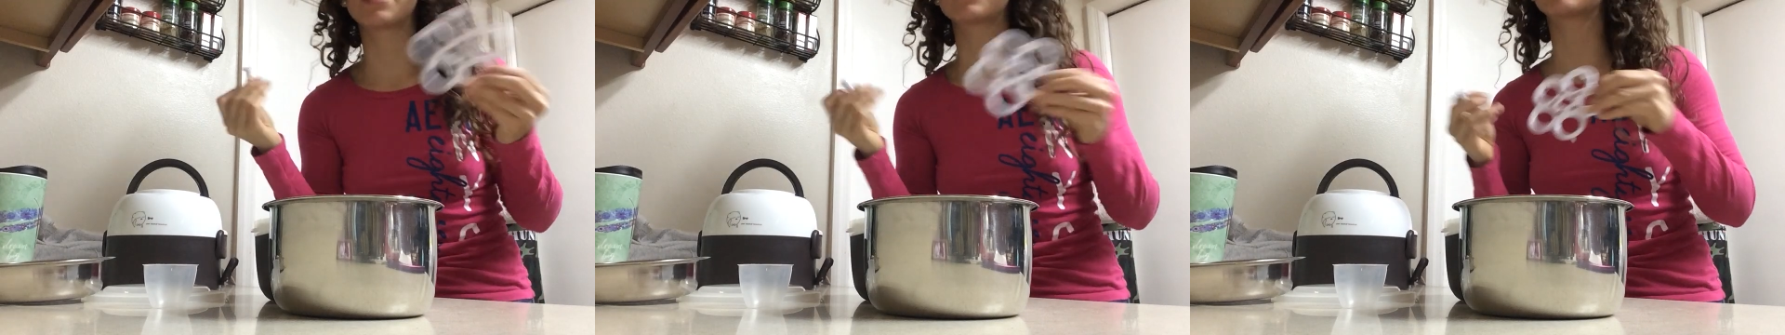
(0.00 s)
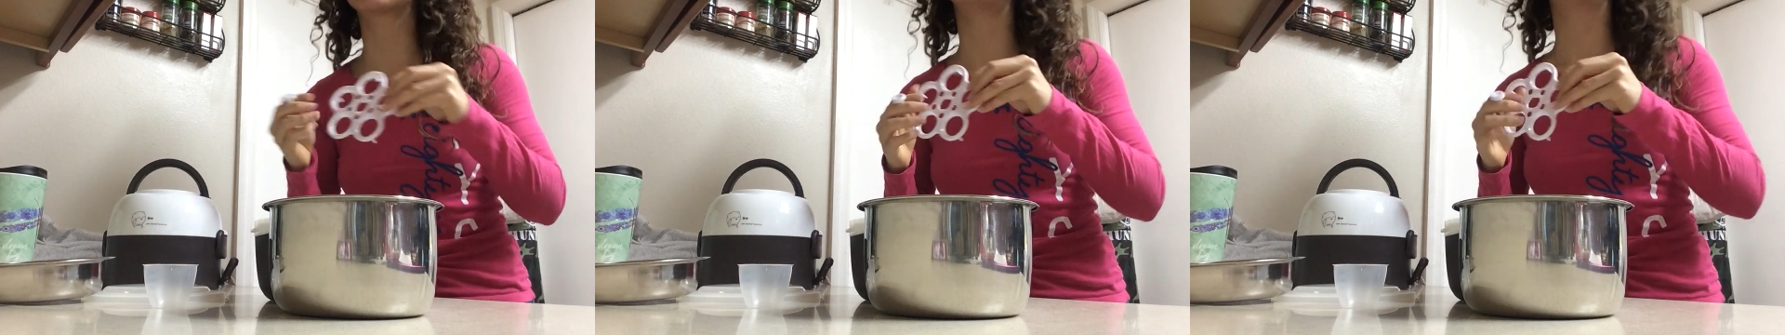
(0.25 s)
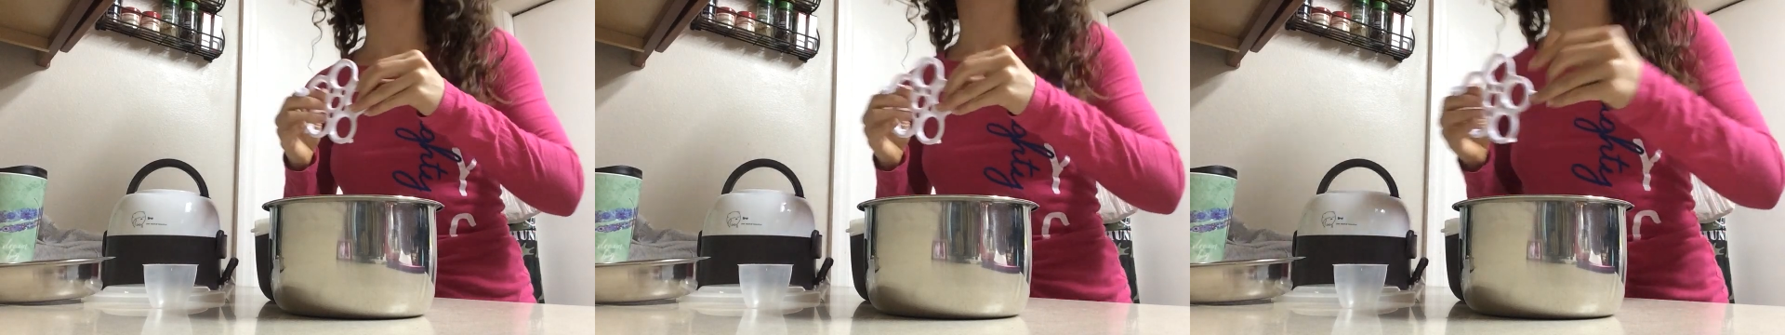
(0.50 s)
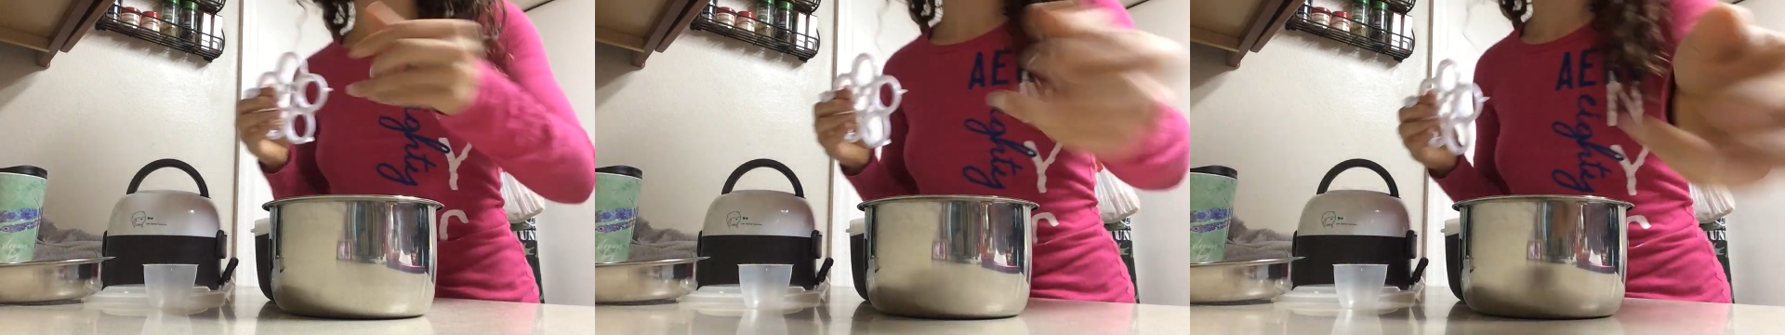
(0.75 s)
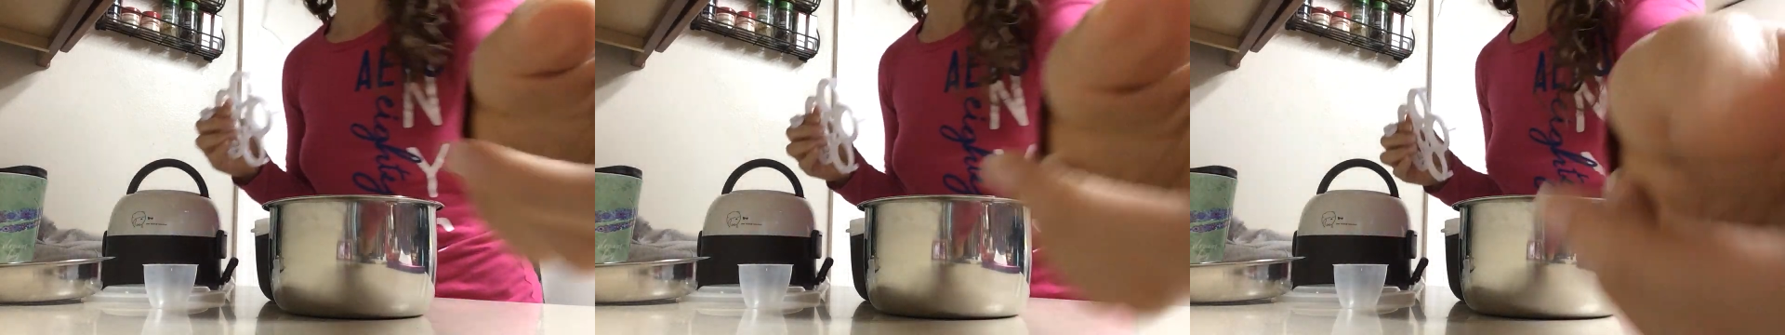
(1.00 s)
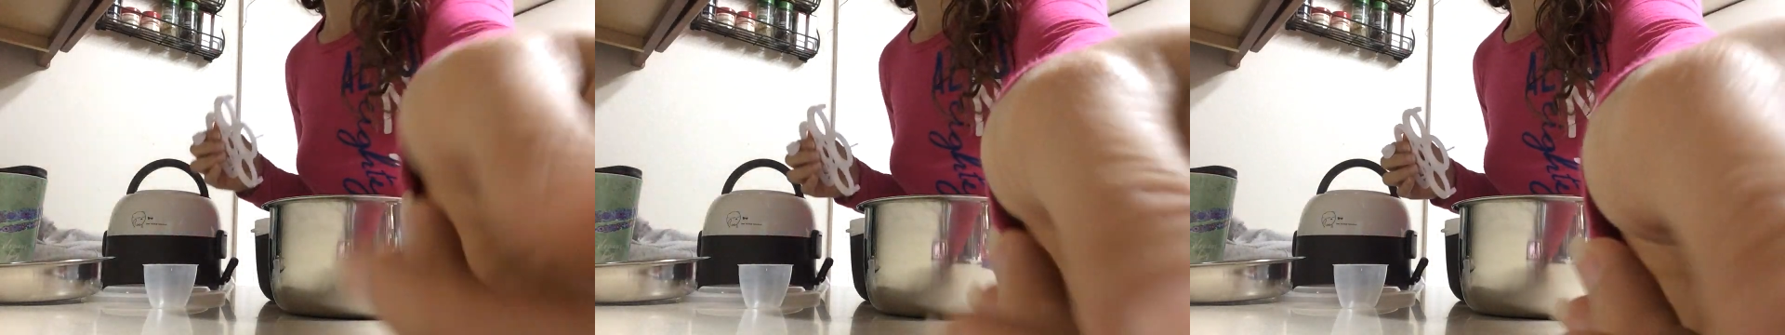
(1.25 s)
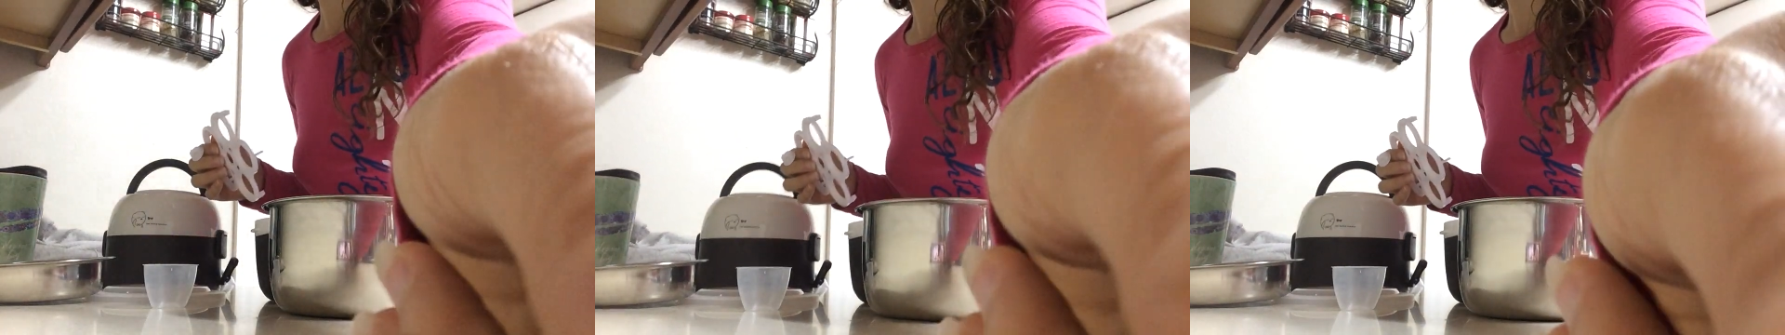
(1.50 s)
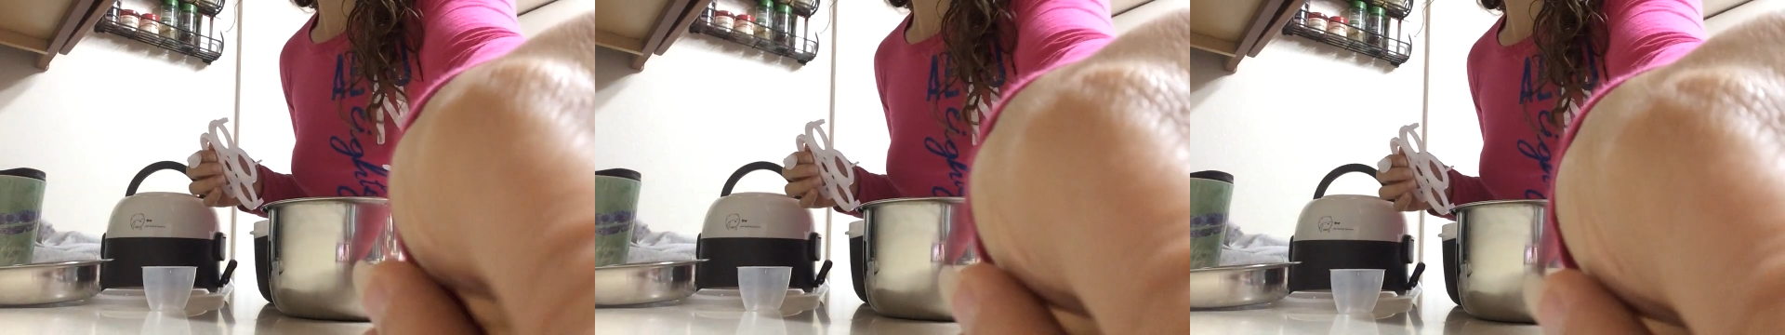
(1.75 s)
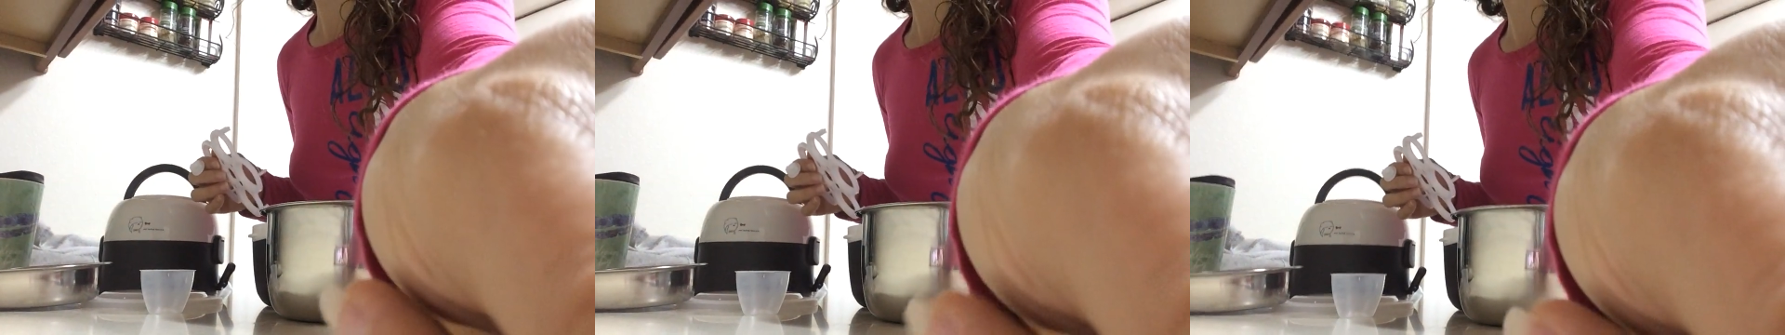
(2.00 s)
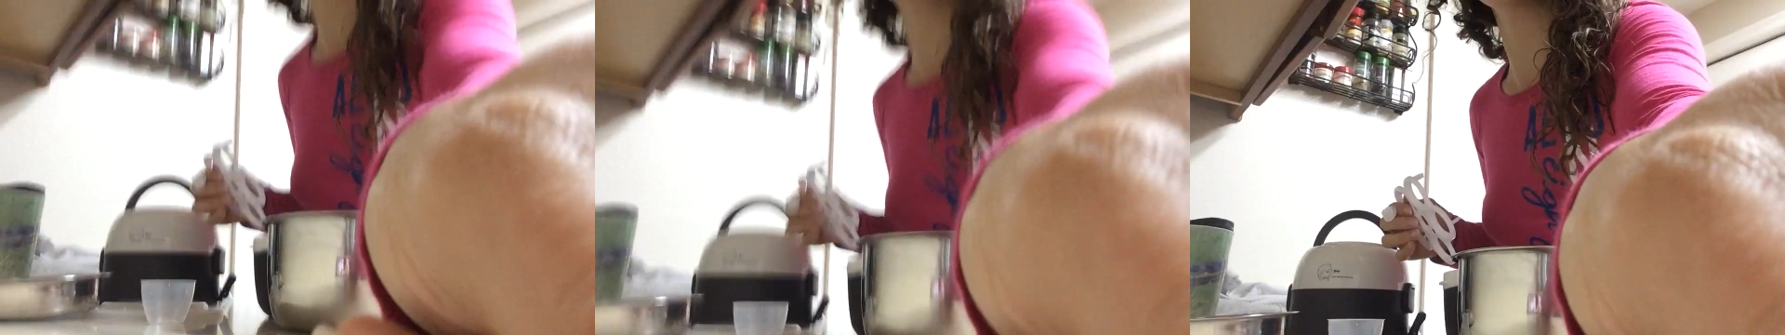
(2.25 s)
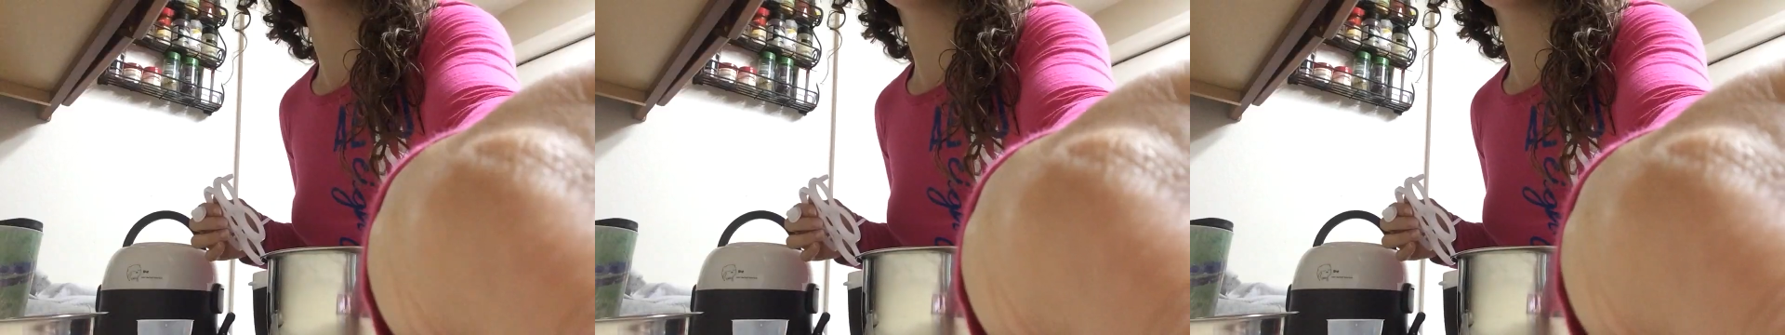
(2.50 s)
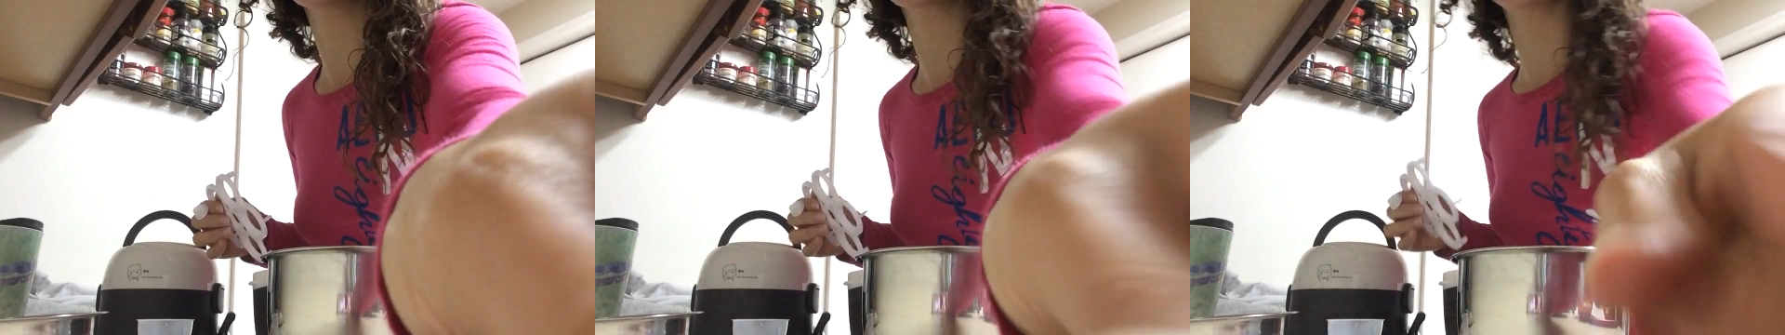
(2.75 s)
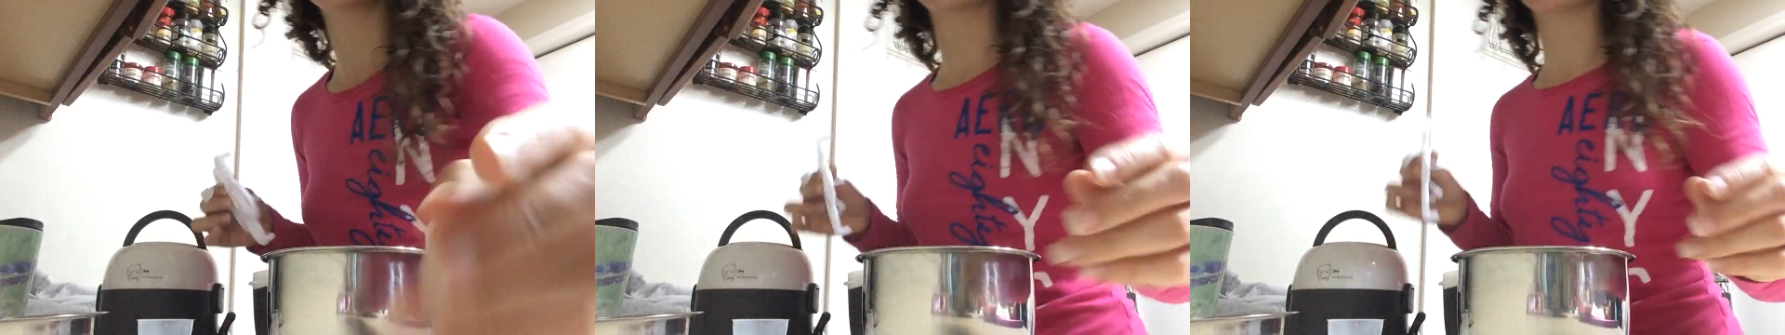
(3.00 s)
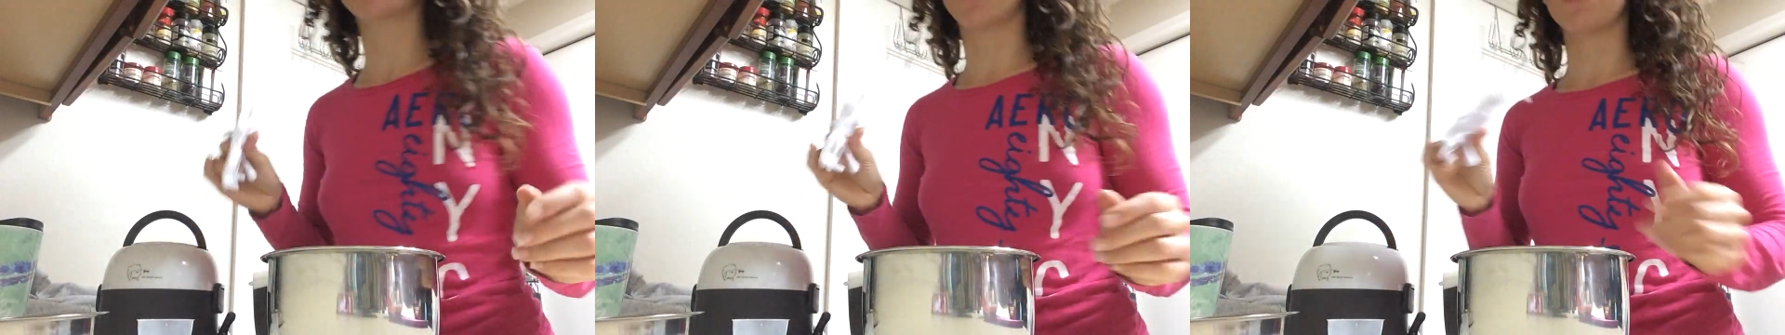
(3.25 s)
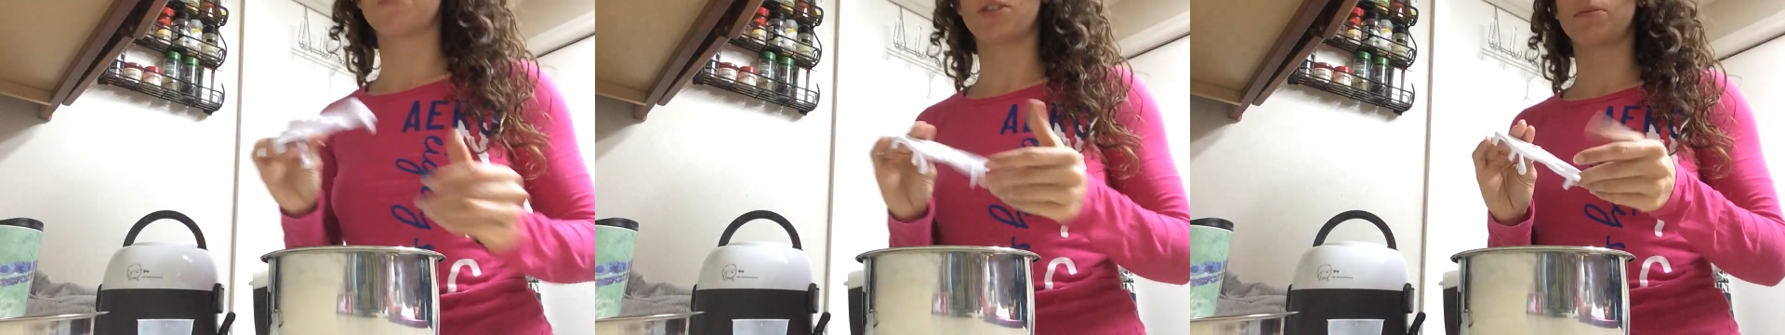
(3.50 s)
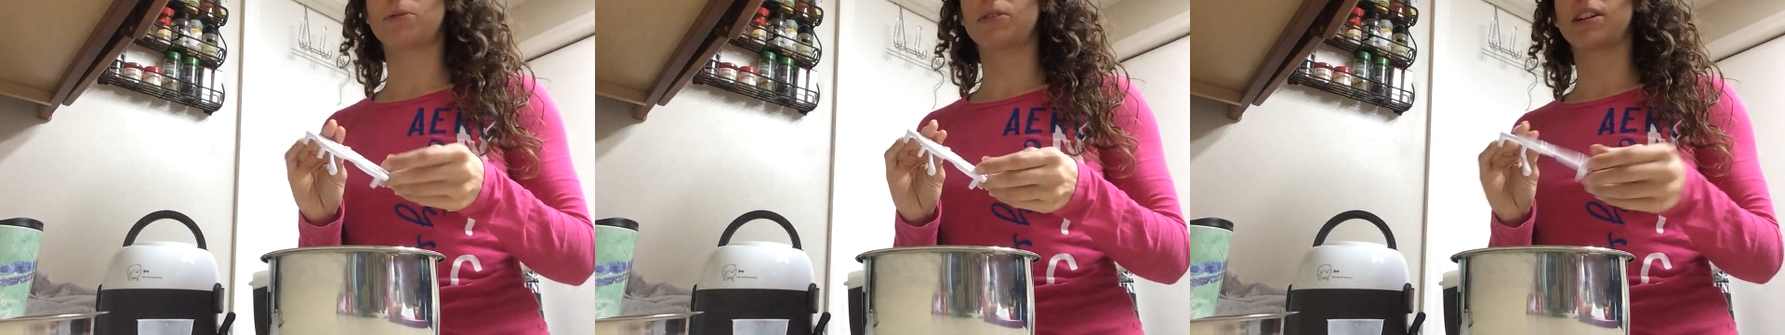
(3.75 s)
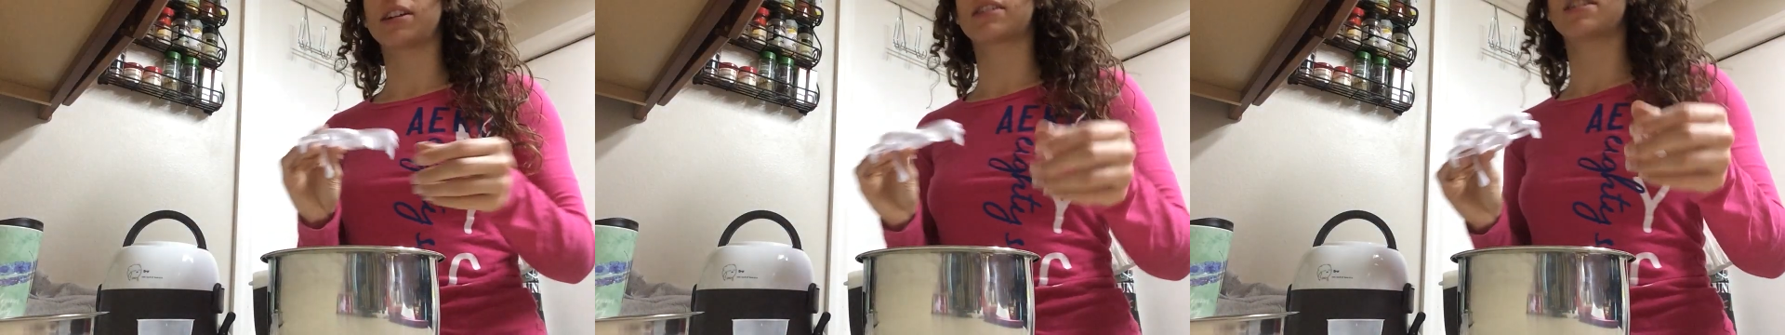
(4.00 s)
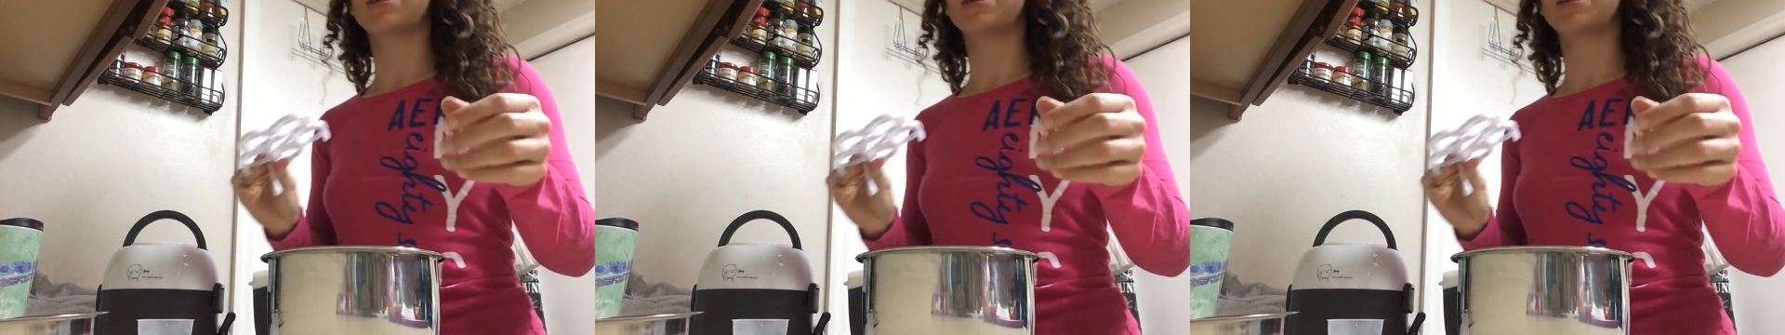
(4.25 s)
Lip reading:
No face is visible, so there are no lips to read.